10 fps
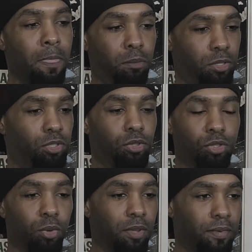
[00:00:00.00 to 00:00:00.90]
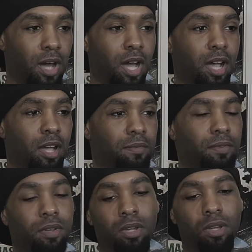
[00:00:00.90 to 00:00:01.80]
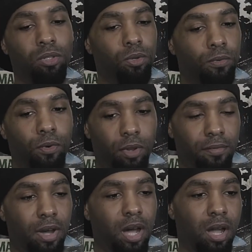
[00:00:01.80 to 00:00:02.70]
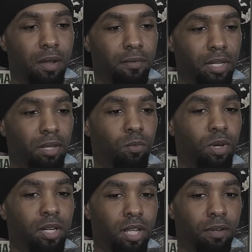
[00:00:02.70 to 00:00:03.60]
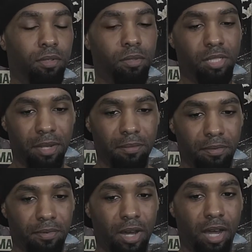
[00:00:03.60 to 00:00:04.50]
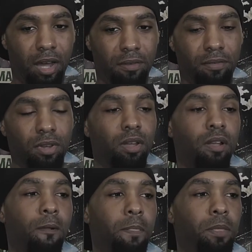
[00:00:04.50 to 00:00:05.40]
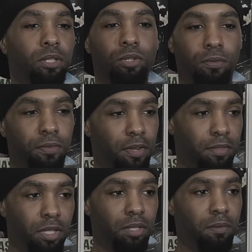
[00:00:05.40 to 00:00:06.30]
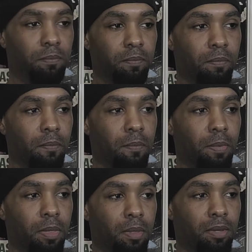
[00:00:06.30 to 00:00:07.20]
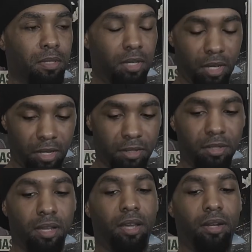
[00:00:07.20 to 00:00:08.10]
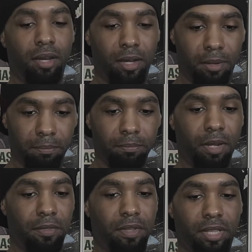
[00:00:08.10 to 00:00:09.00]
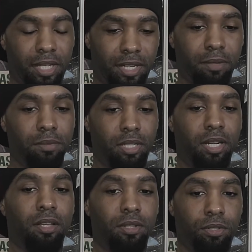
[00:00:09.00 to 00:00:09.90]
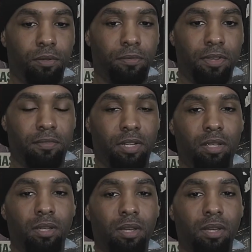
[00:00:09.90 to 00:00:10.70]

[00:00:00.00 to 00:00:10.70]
It was 225, 245. I did one day of 275, then 250. Yeah, and I think that day was the day of the 250.